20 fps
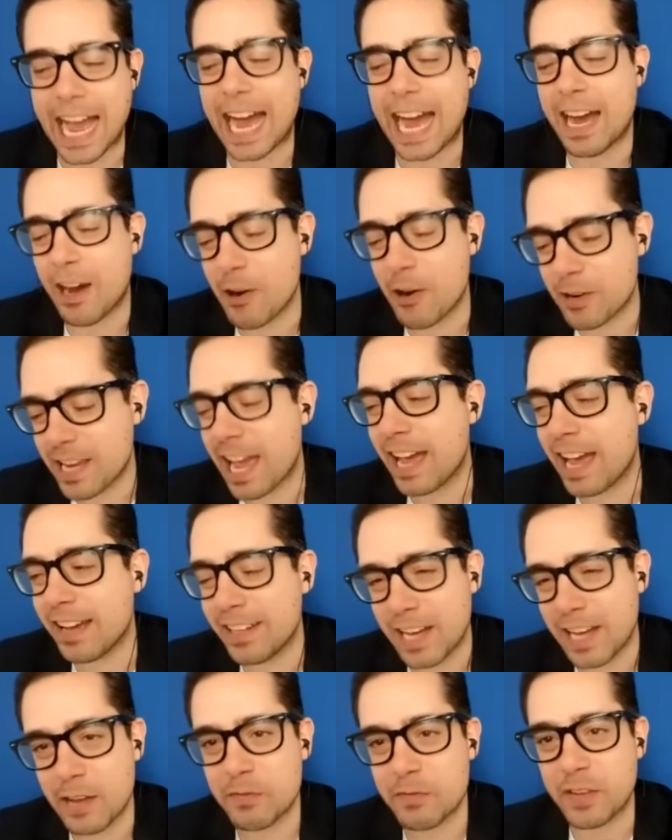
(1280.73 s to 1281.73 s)
and you know okay. and my
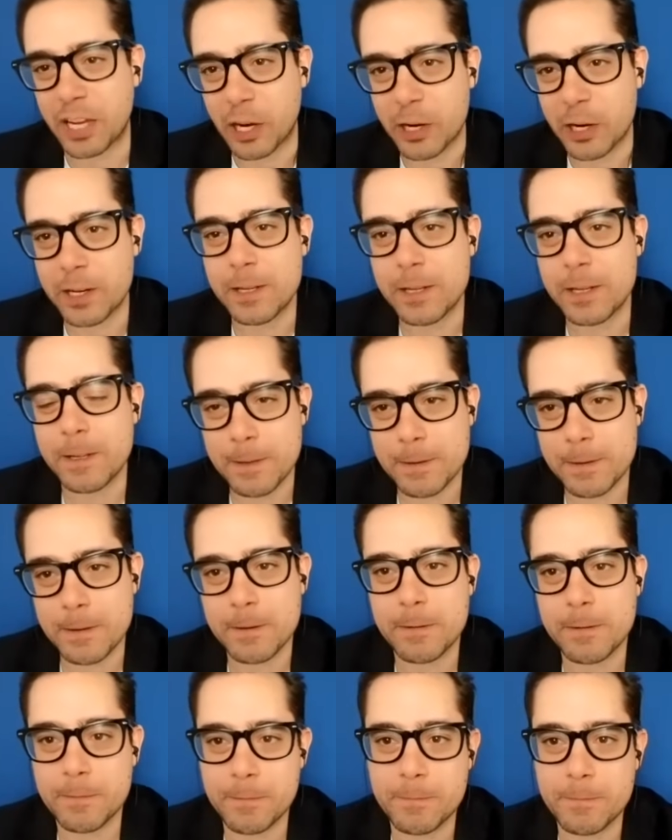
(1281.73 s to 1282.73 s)
scenes were closed
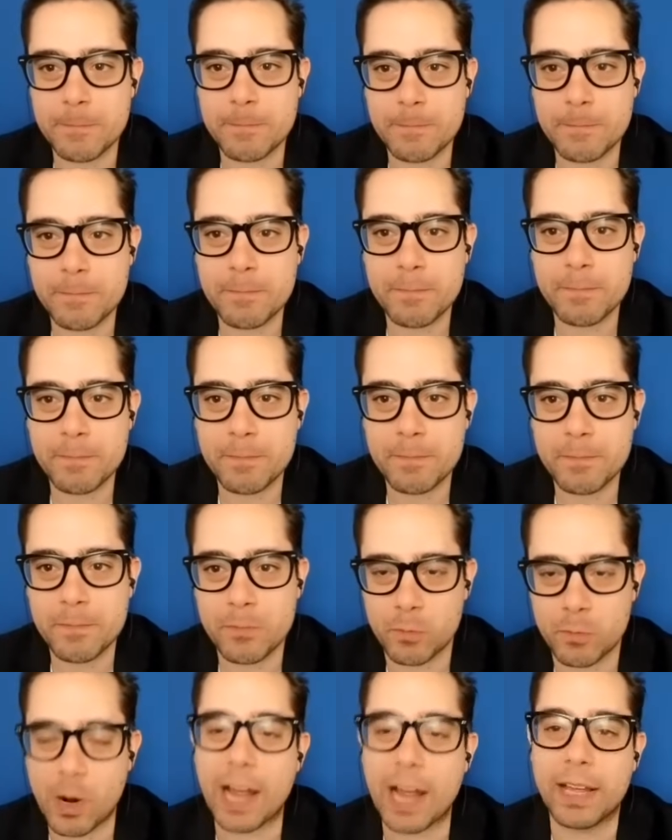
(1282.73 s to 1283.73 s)
set
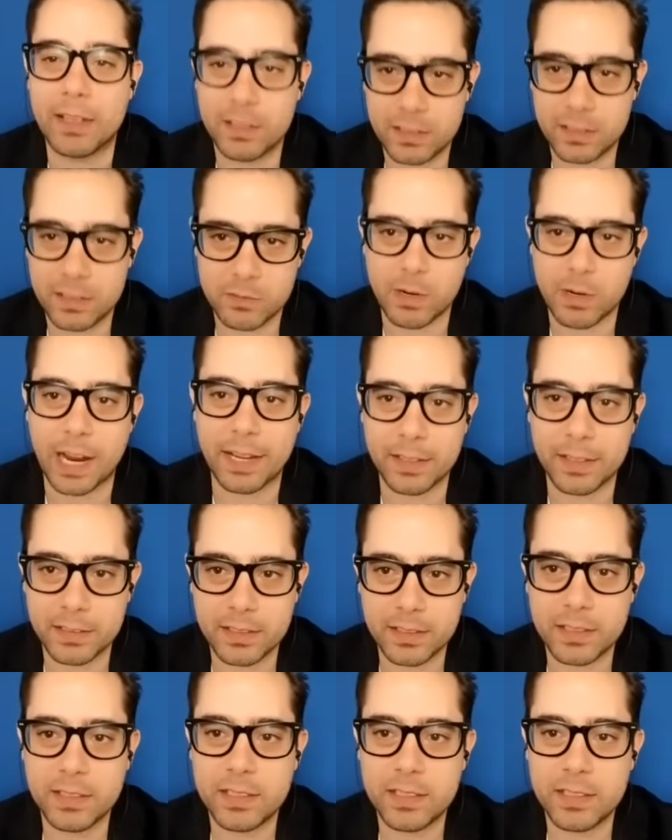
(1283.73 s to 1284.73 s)
right yeah right those those